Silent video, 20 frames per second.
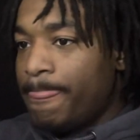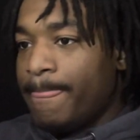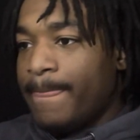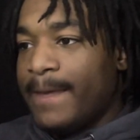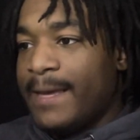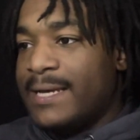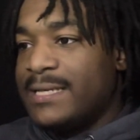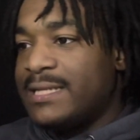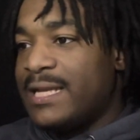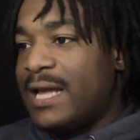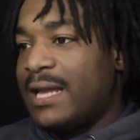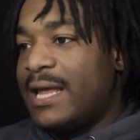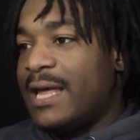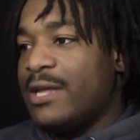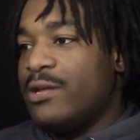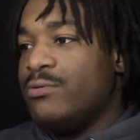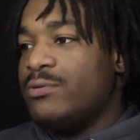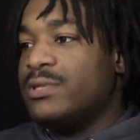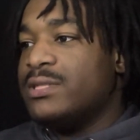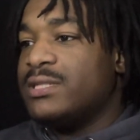It's not like you
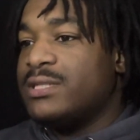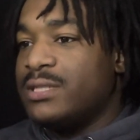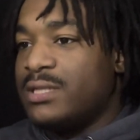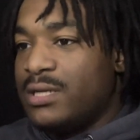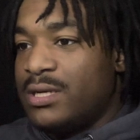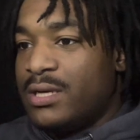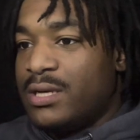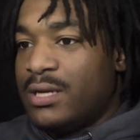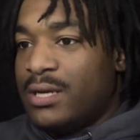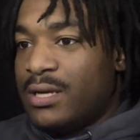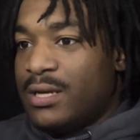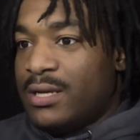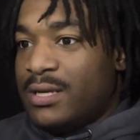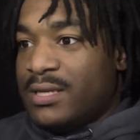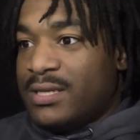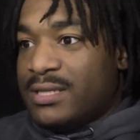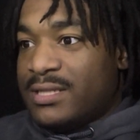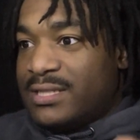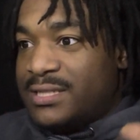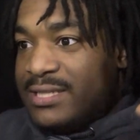just
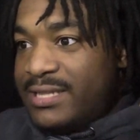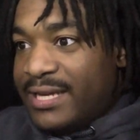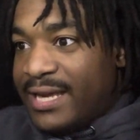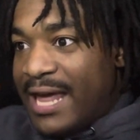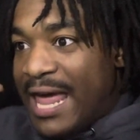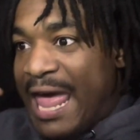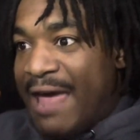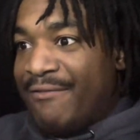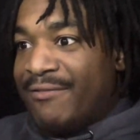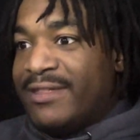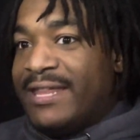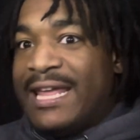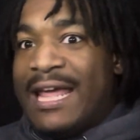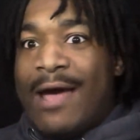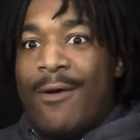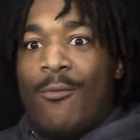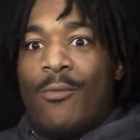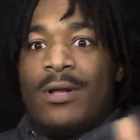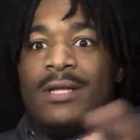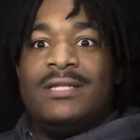saying everything at
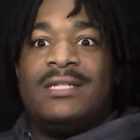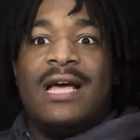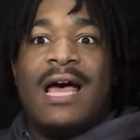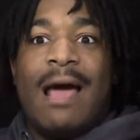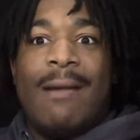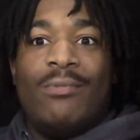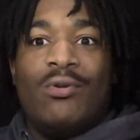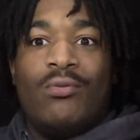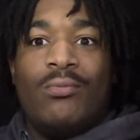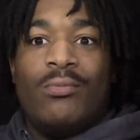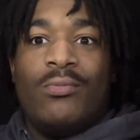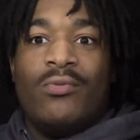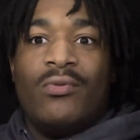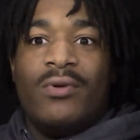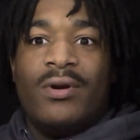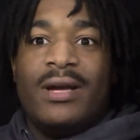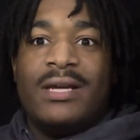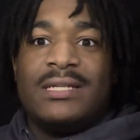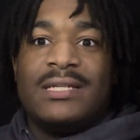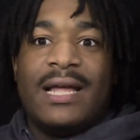one time no more.
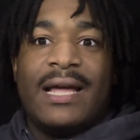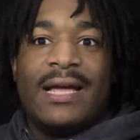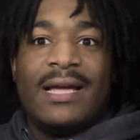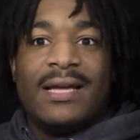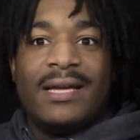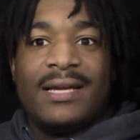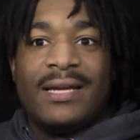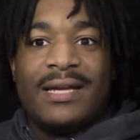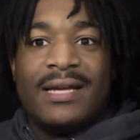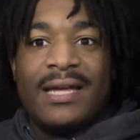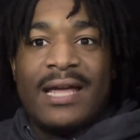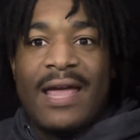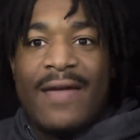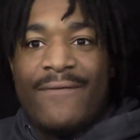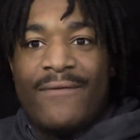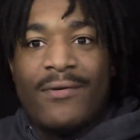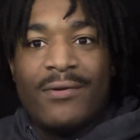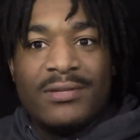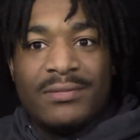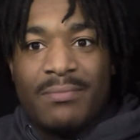It's like it
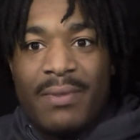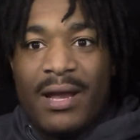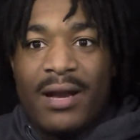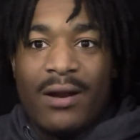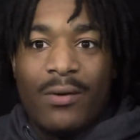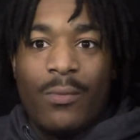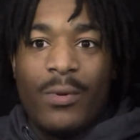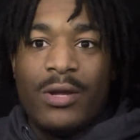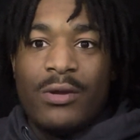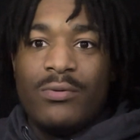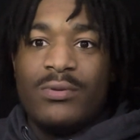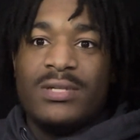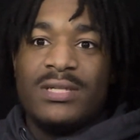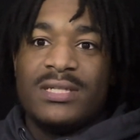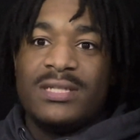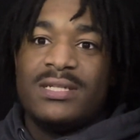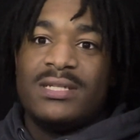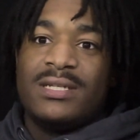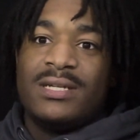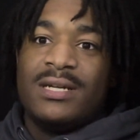feels better when you
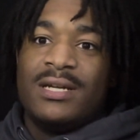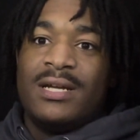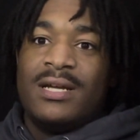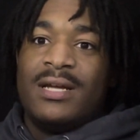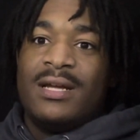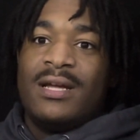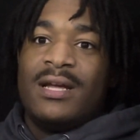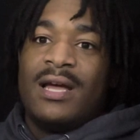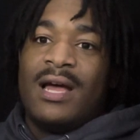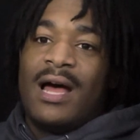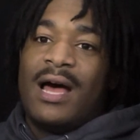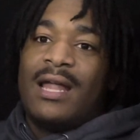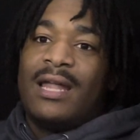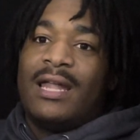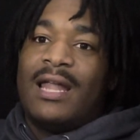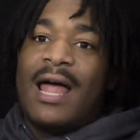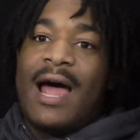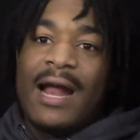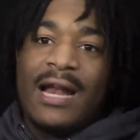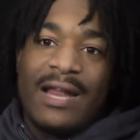just
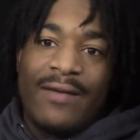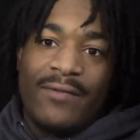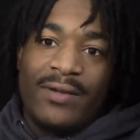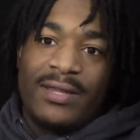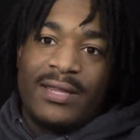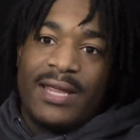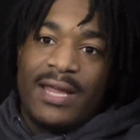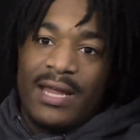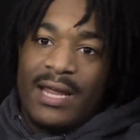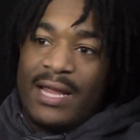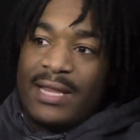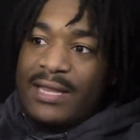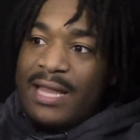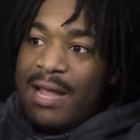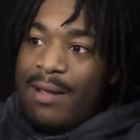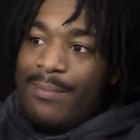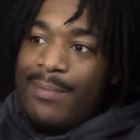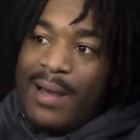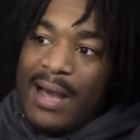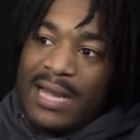align everything and think
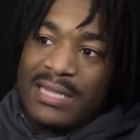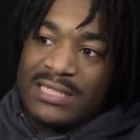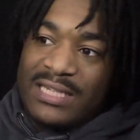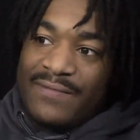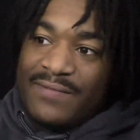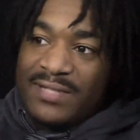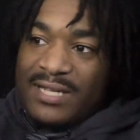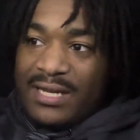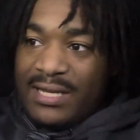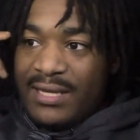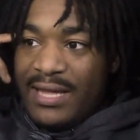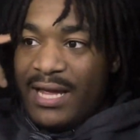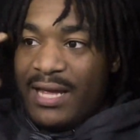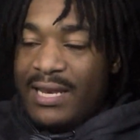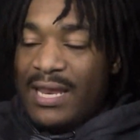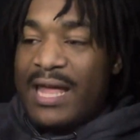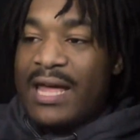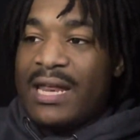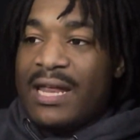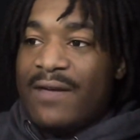positive instead of thinking
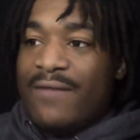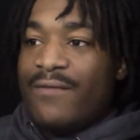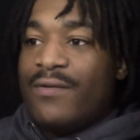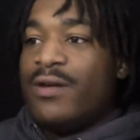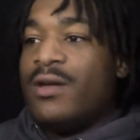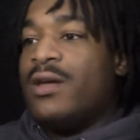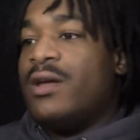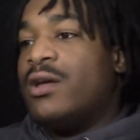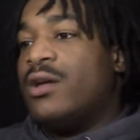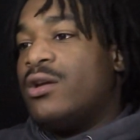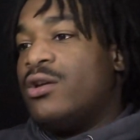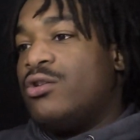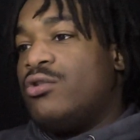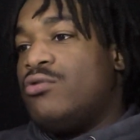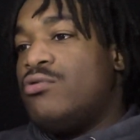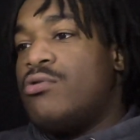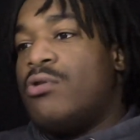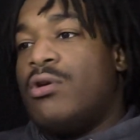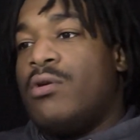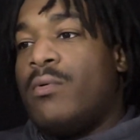negative. You're the
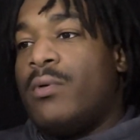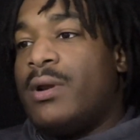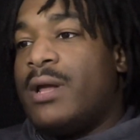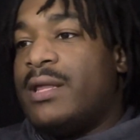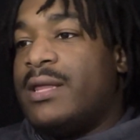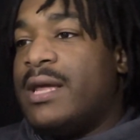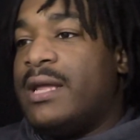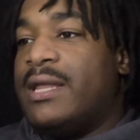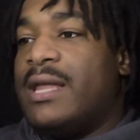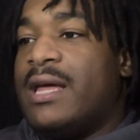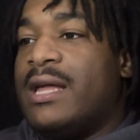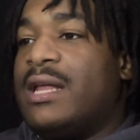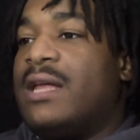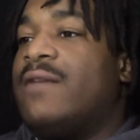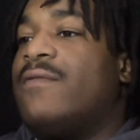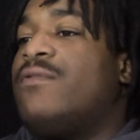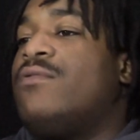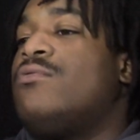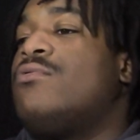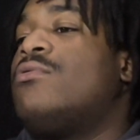only one that think negative.
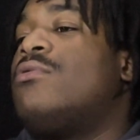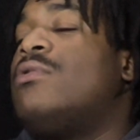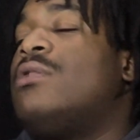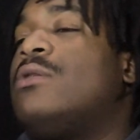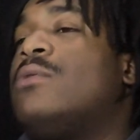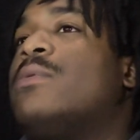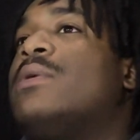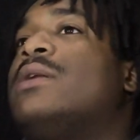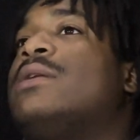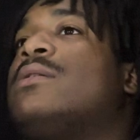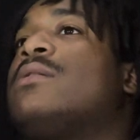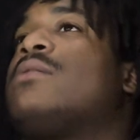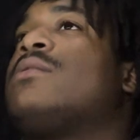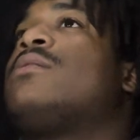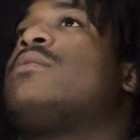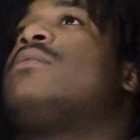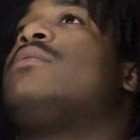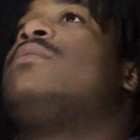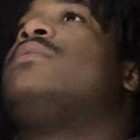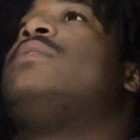You're the only one
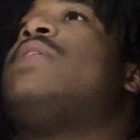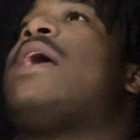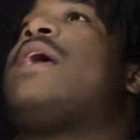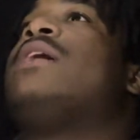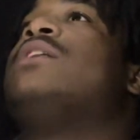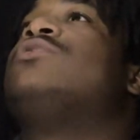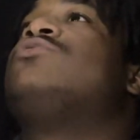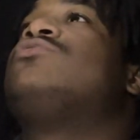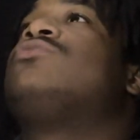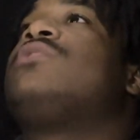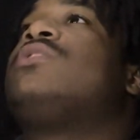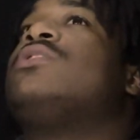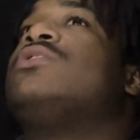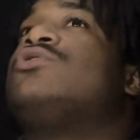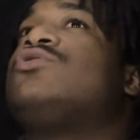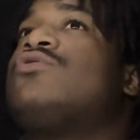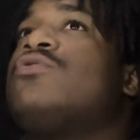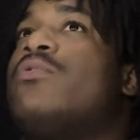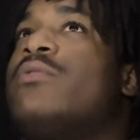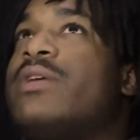that can
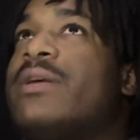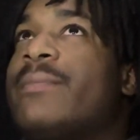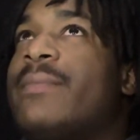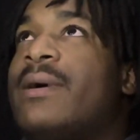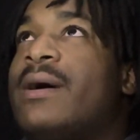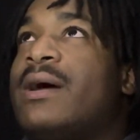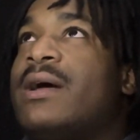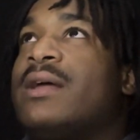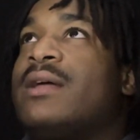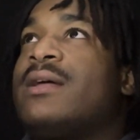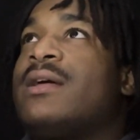control your mind.